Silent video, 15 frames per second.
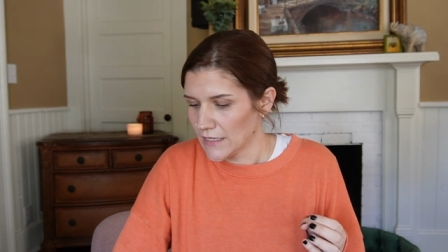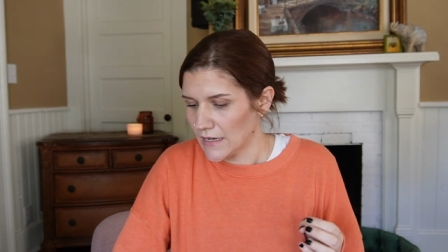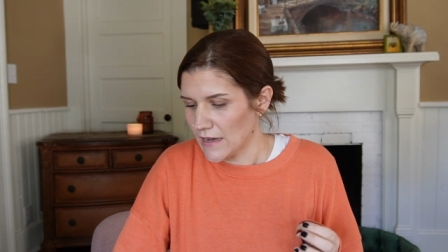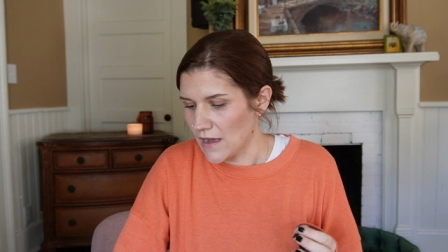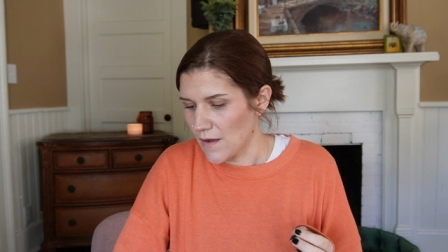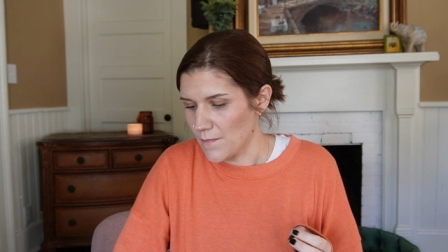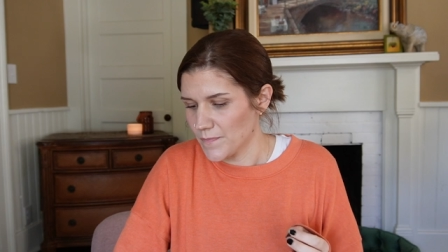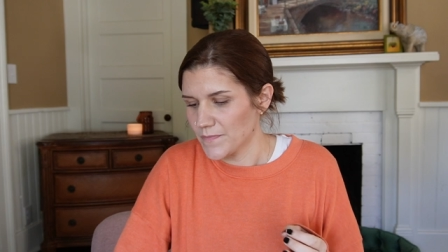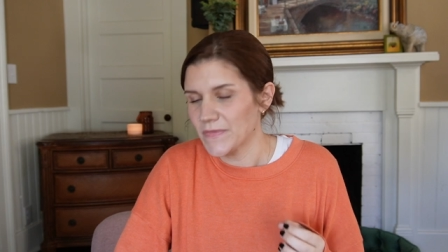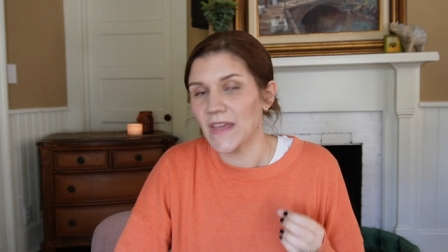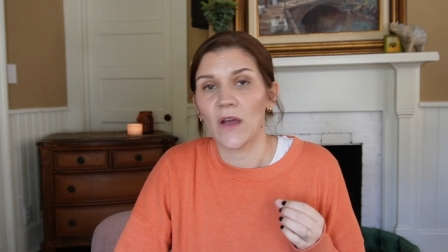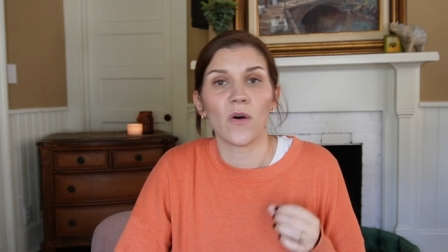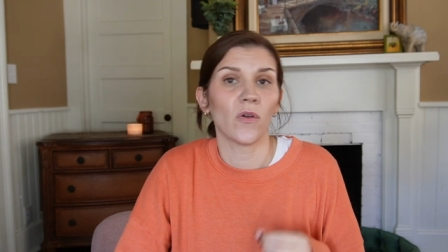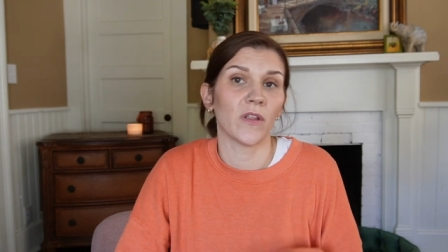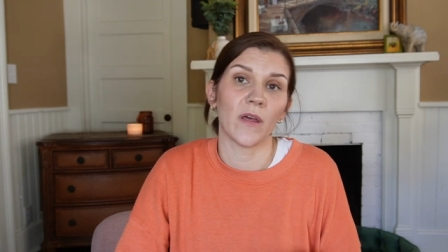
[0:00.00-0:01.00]
Um, they
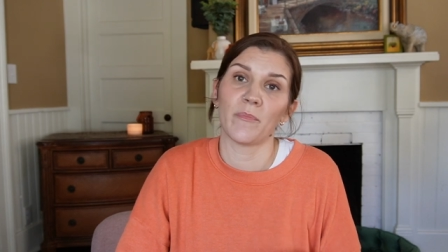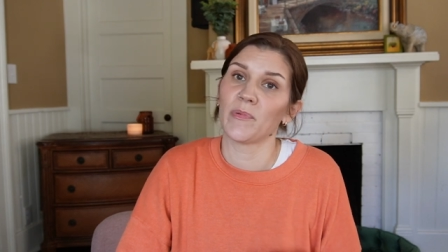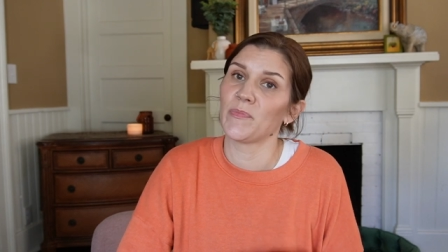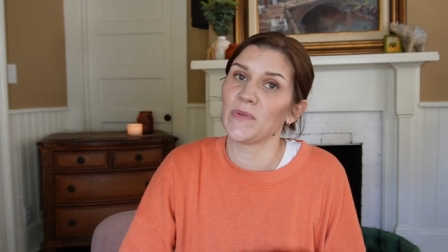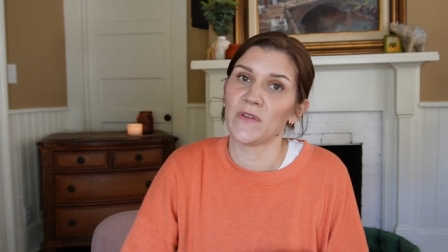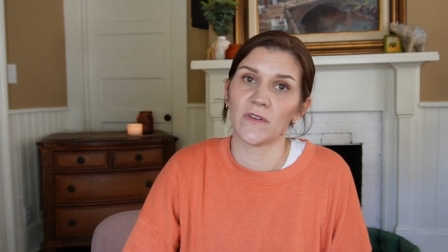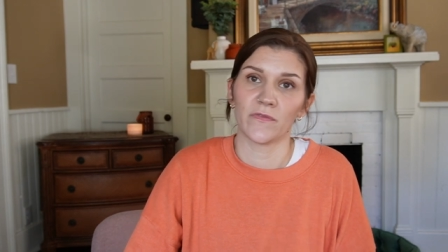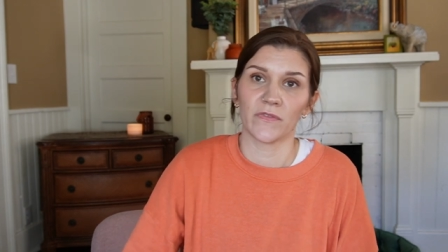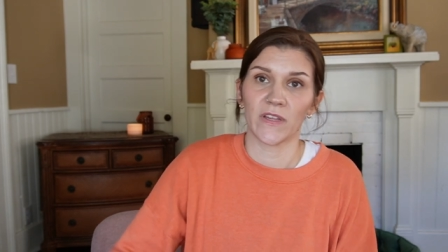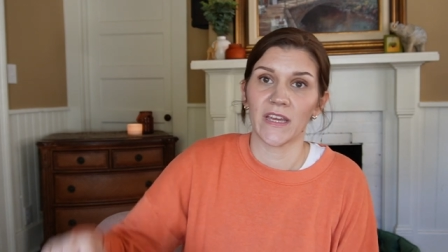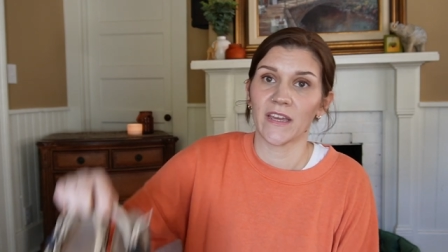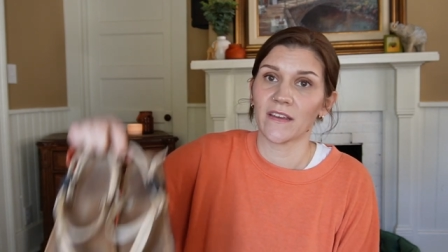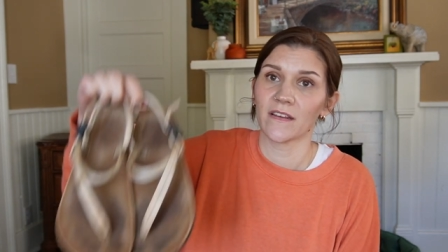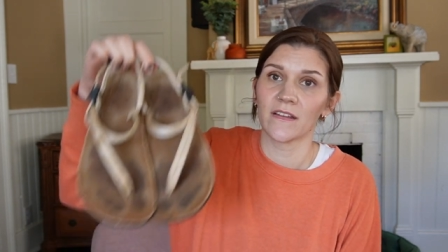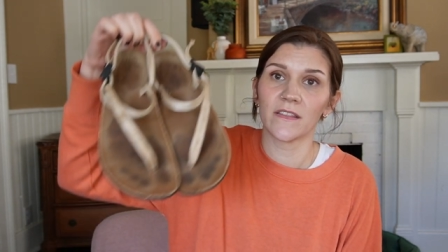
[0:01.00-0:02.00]
hold up
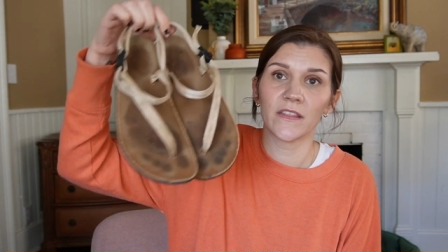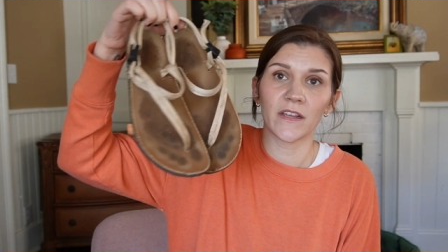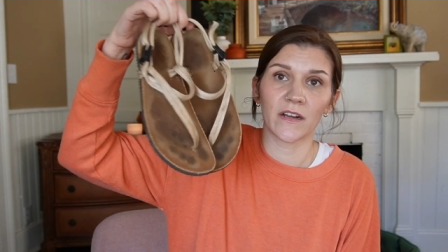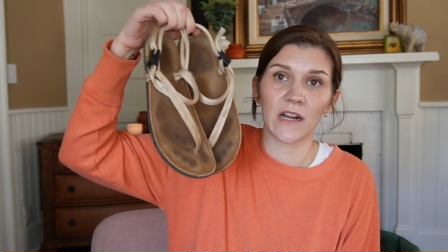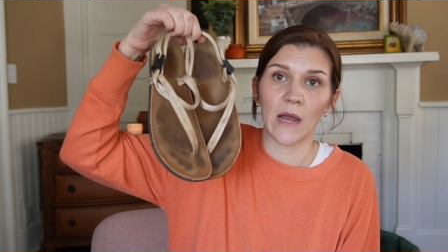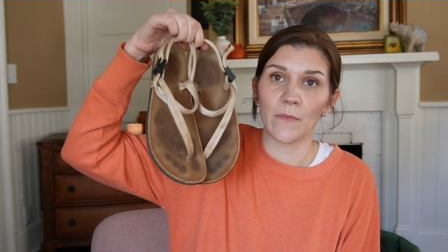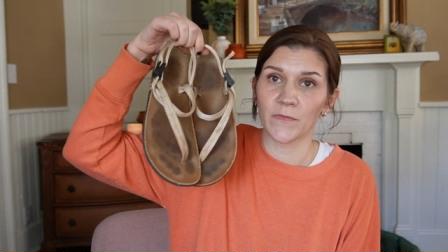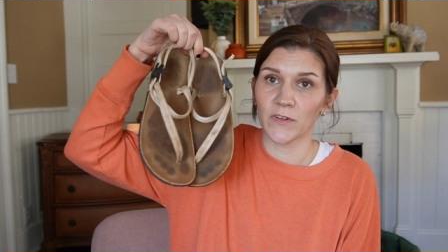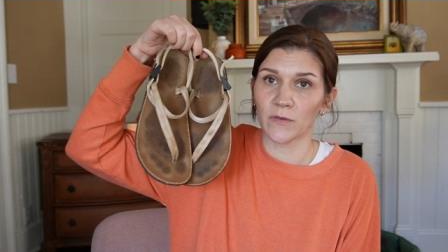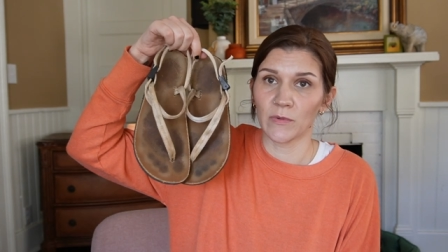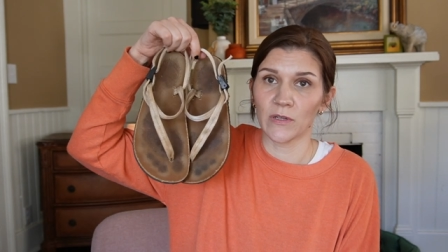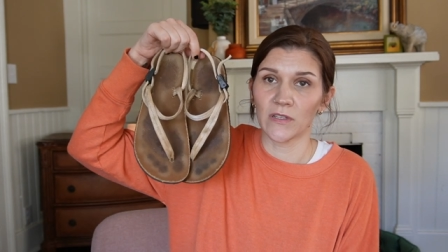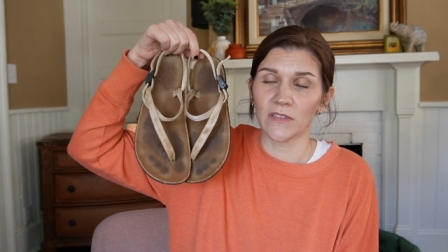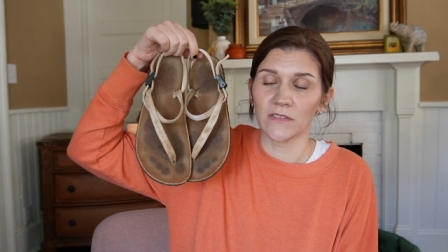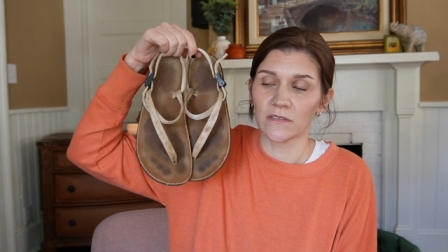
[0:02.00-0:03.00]
beautifully. They're
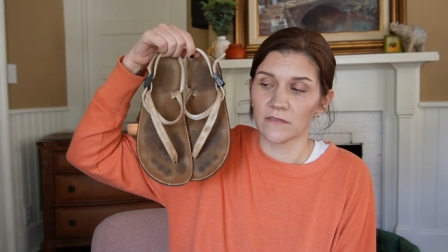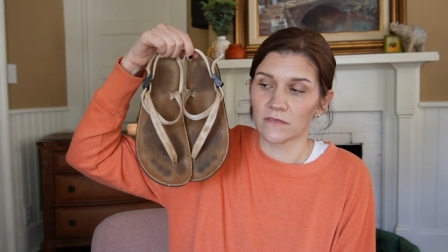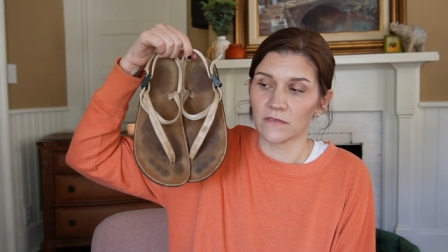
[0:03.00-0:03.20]
comfortable